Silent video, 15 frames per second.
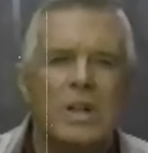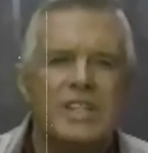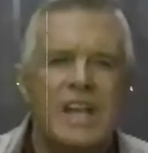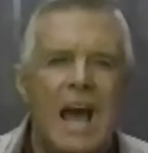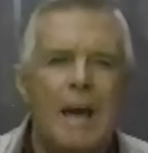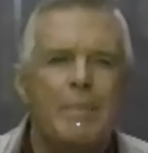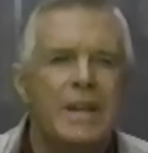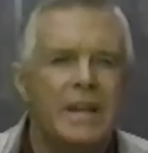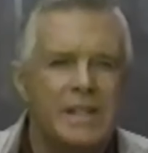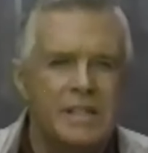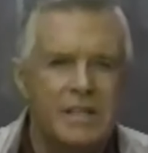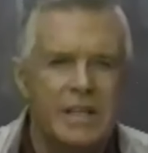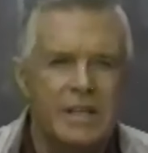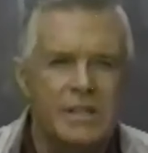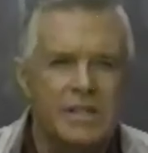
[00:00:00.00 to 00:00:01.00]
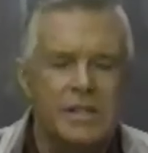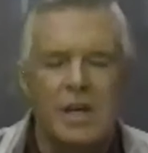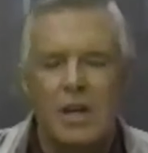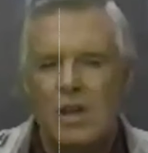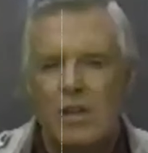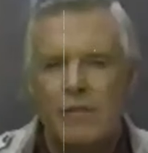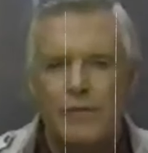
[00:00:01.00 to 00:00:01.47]
What's happening is this.
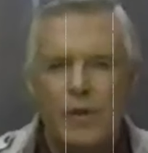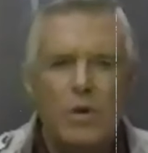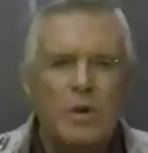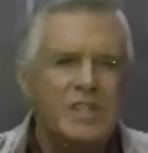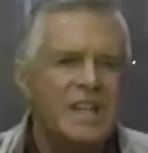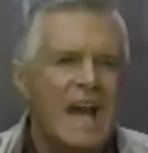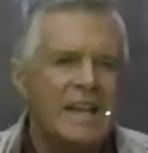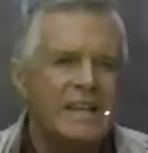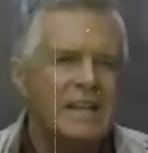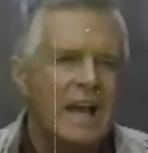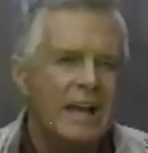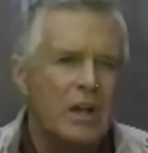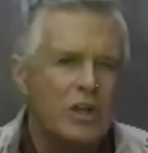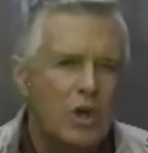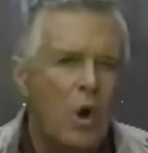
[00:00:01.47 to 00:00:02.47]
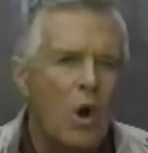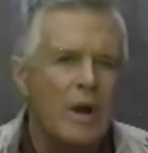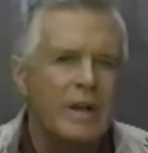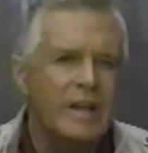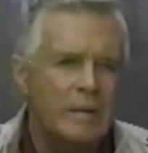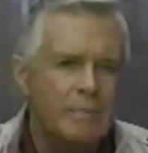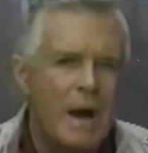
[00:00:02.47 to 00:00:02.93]
The food is acting like a
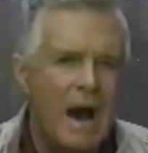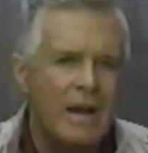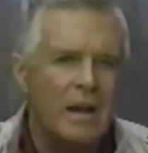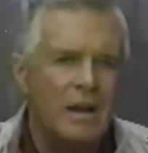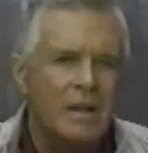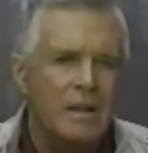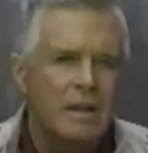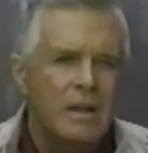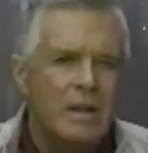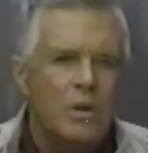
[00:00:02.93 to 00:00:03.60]
cork in a bottle.